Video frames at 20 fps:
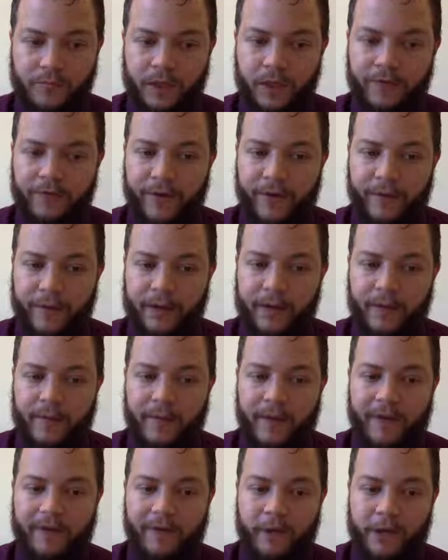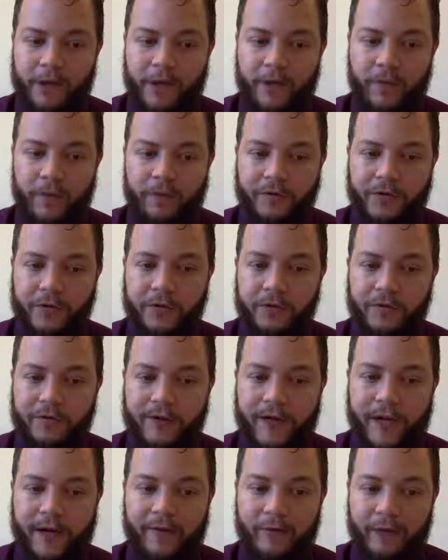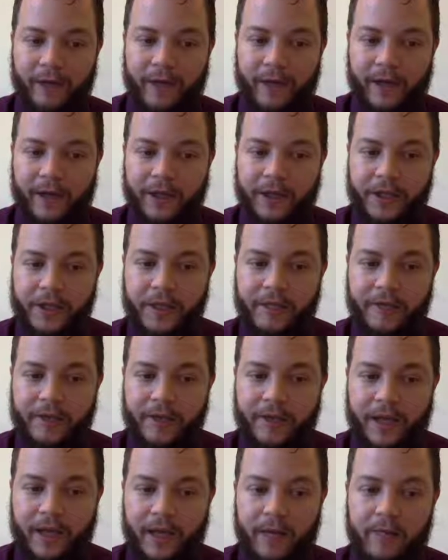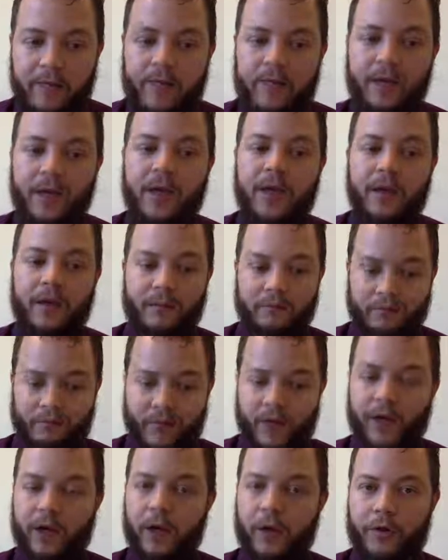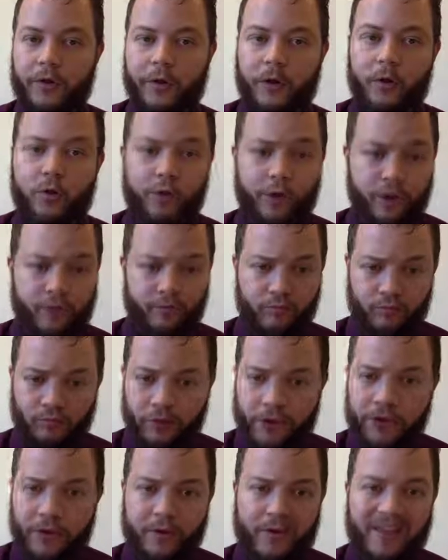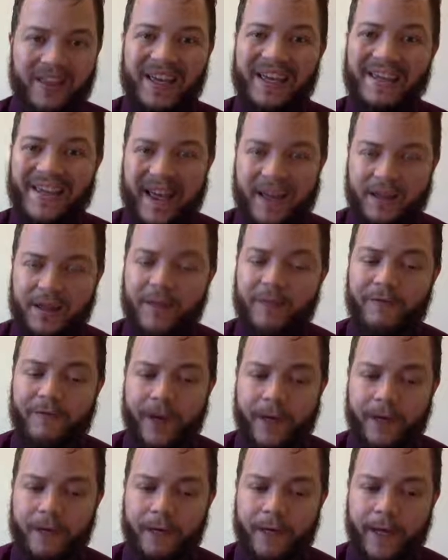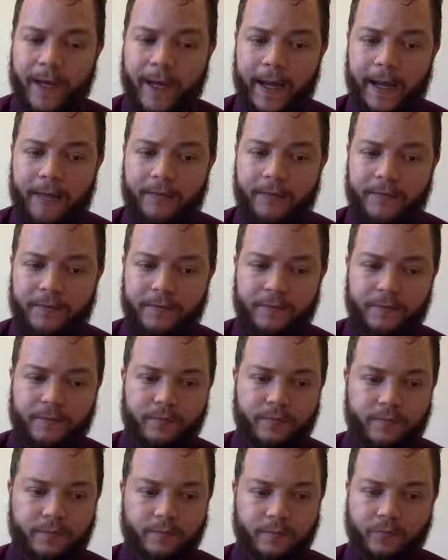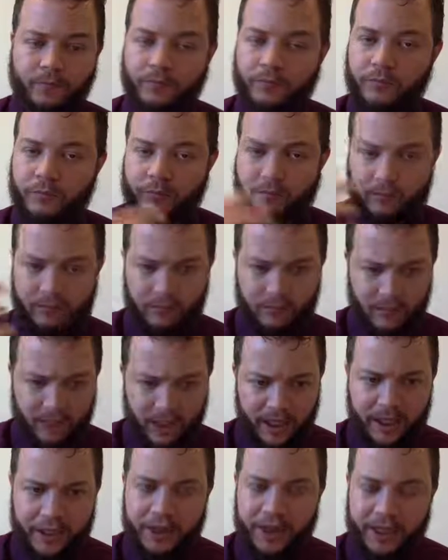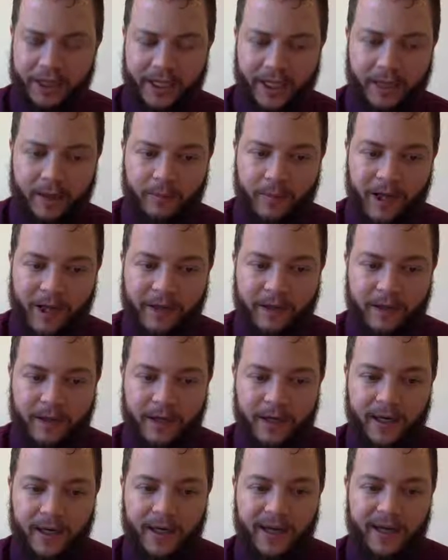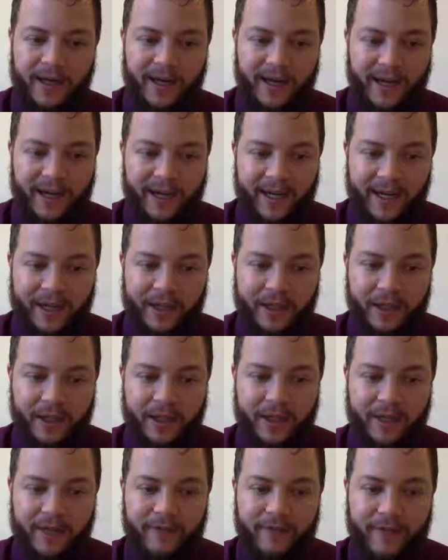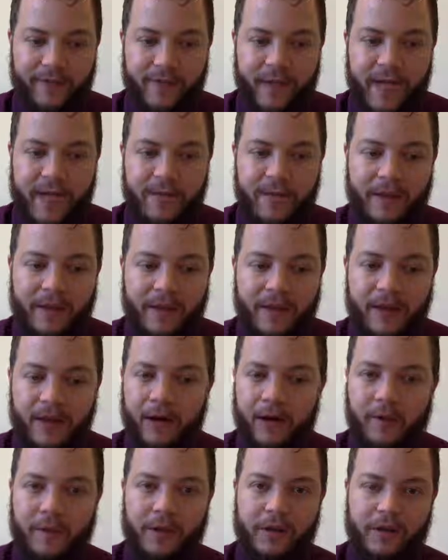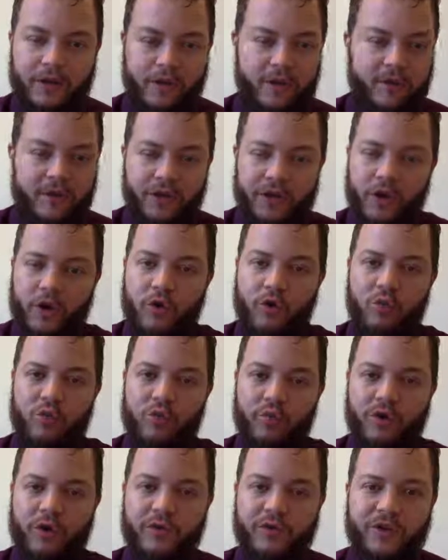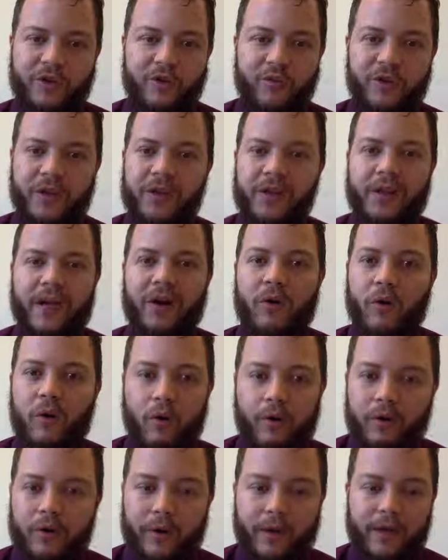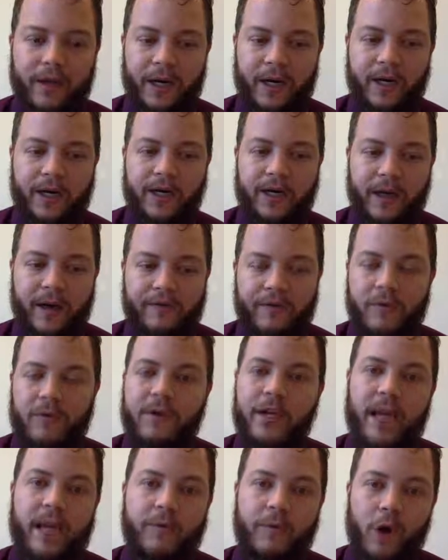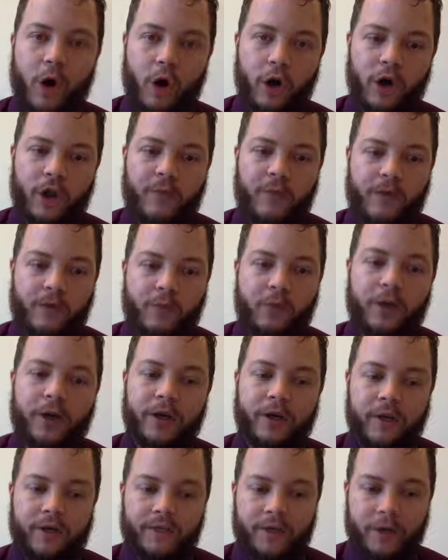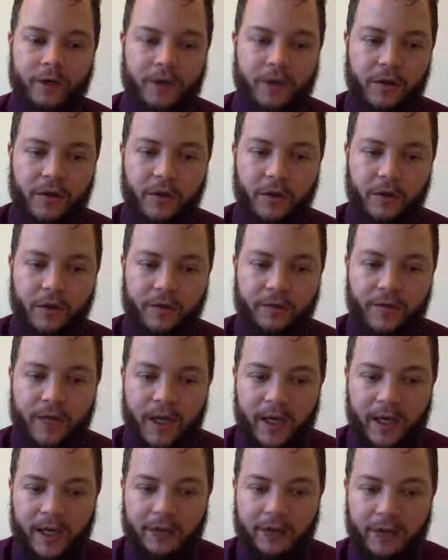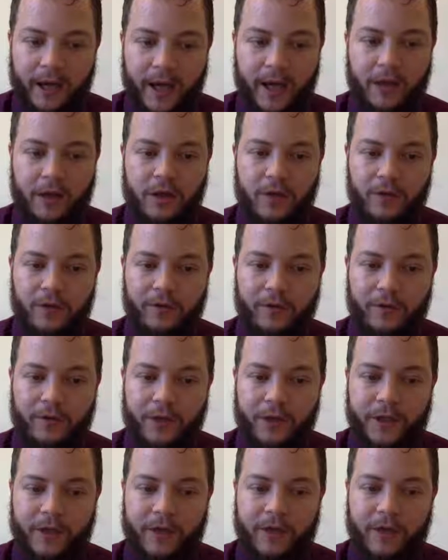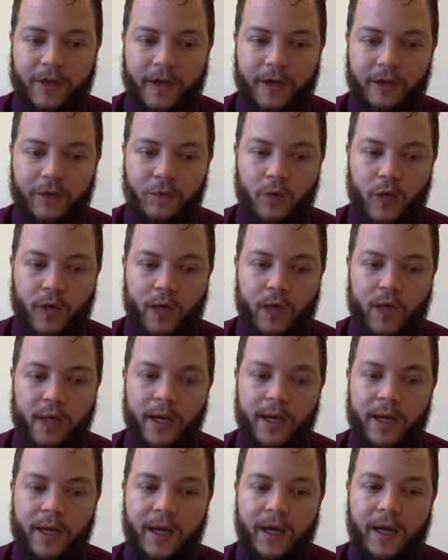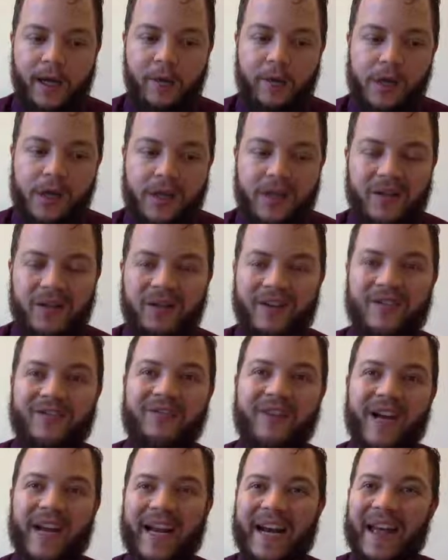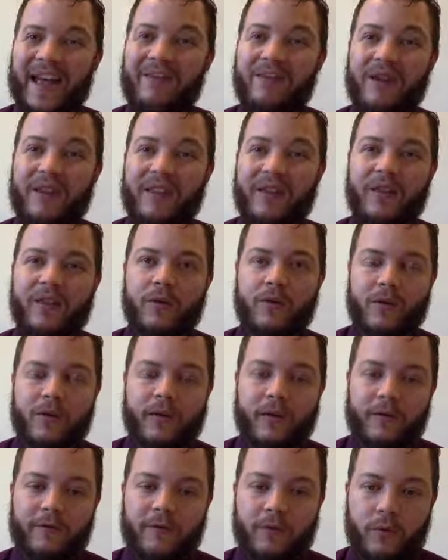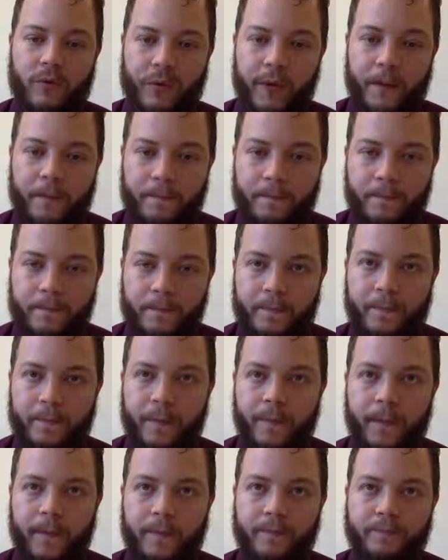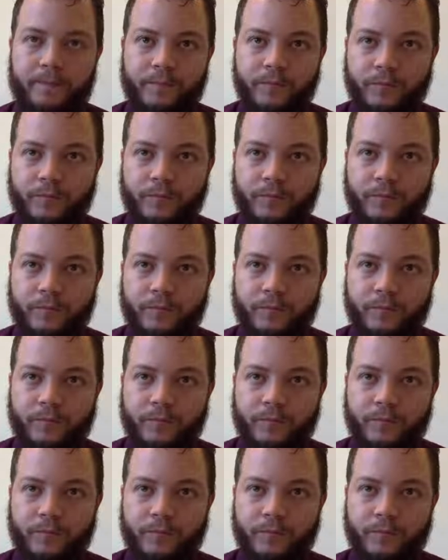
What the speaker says: If I were to say my function equals 2, 5 without actually giving the names, it also returns the exact same vector that I have. And just like in Python, I can actually, if I'm naming the arguments, there's no real set ordering that I need to have those named arguments put into the function. So I could have entered x2 first and then x1, and it would still define everything that was there for me. Okay?